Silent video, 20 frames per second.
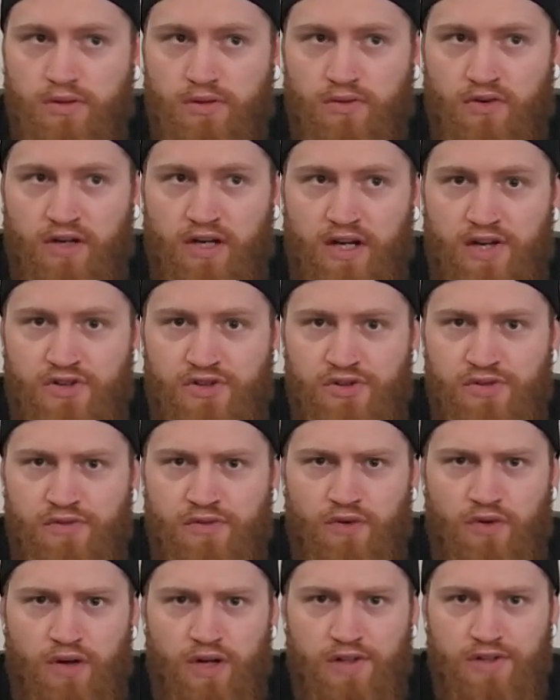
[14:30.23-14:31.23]
300,
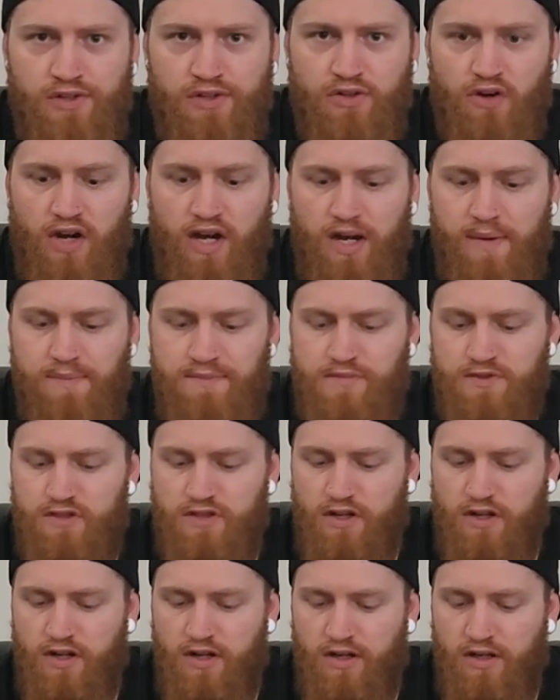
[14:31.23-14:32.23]
400 grams.
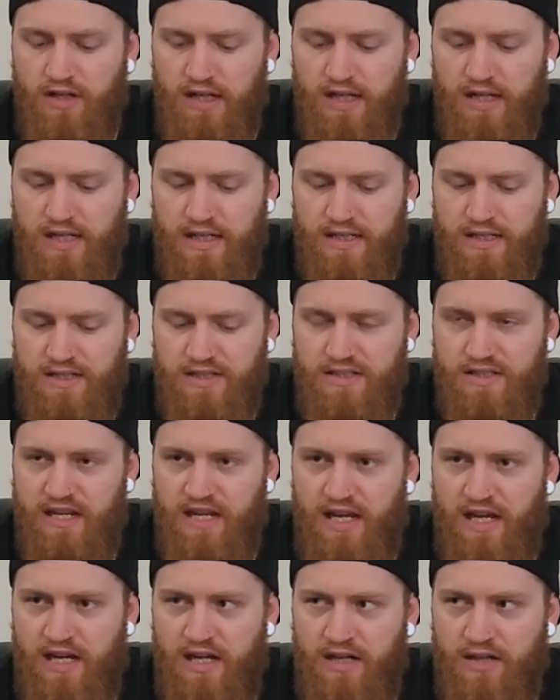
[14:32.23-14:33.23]
So this
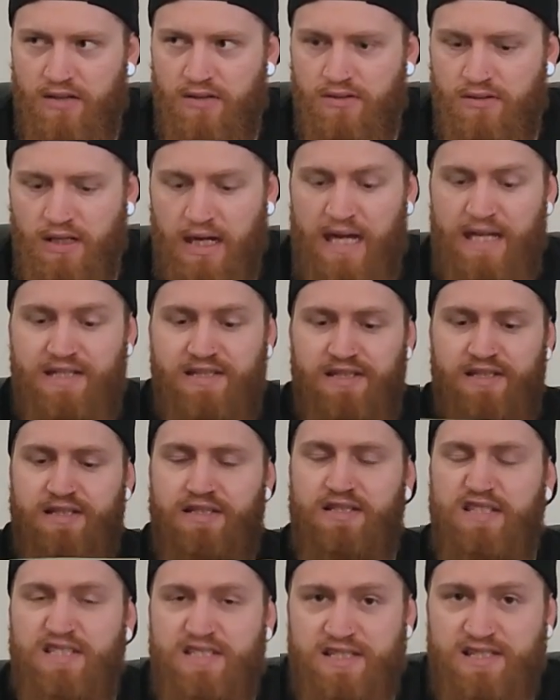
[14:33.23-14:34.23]
now, as this
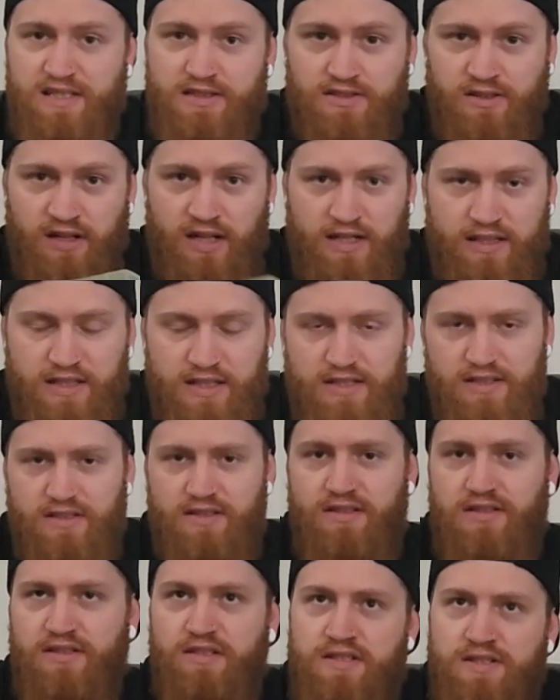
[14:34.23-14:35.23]
sits like
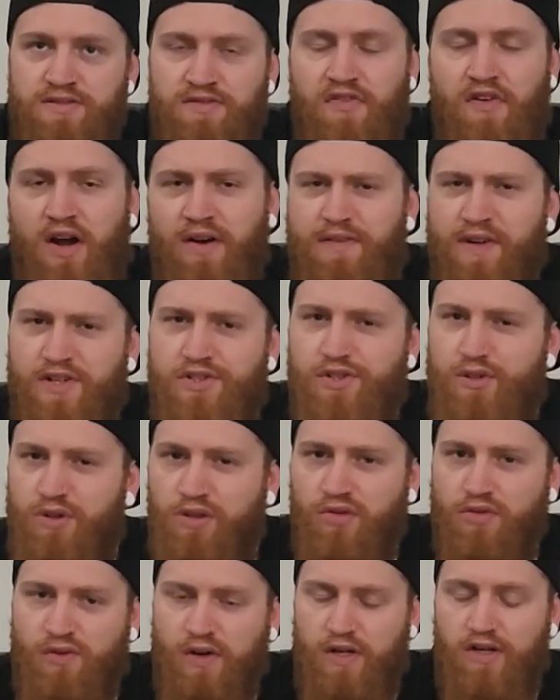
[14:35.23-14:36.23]
this is
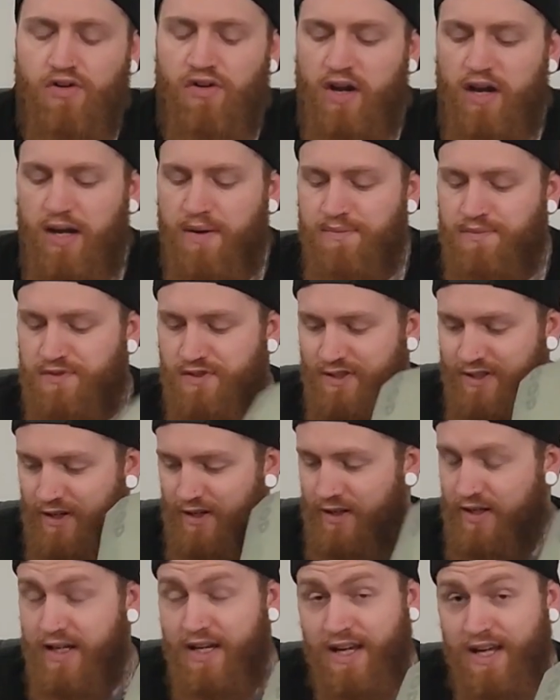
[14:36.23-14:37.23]
503 grams. So
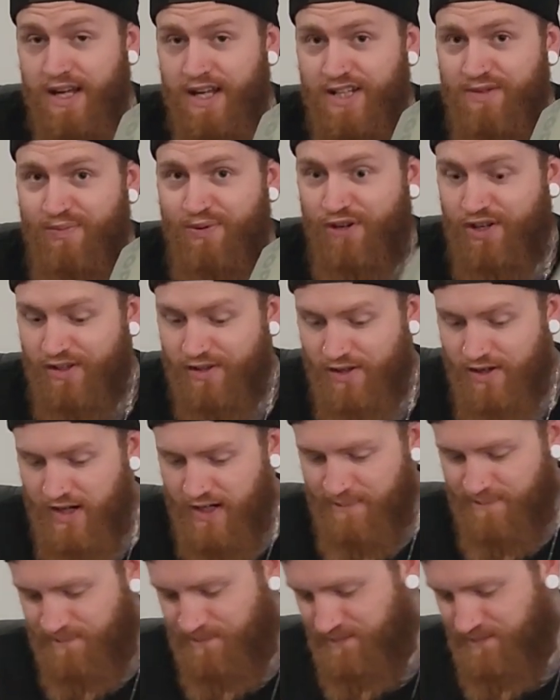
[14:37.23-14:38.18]
it's pretty light.